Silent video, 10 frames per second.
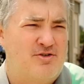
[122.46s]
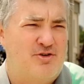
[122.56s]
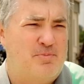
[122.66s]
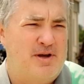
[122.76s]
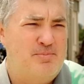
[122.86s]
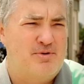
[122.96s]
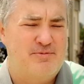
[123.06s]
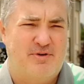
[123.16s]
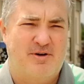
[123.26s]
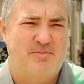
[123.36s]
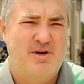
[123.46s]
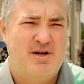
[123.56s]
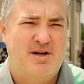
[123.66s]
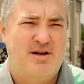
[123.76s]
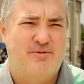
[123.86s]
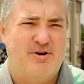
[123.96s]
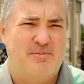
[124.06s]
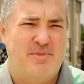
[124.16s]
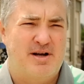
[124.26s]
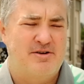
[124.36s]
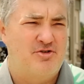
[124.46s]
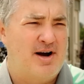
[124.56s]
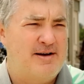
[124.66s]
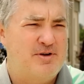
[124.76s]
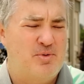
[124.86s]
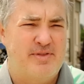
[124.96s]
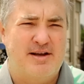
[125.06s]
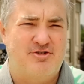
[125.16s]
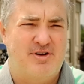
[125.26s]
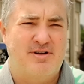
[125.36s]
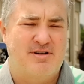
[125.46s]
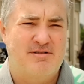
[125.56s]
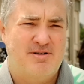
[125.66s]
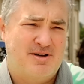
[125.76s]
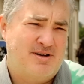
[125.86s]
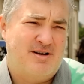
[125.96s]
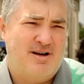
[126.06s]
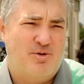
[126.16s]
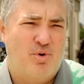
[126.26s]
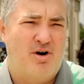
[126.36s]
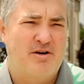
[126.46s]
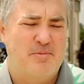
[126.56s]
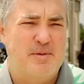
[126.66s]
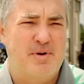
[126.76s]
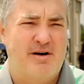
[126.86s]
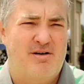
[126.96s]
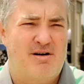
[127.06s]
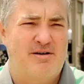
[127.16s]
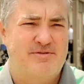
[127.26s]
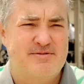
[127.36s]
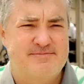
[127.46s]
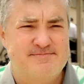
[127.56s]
or two people from driving when they shouldn't, we're all going to be better off.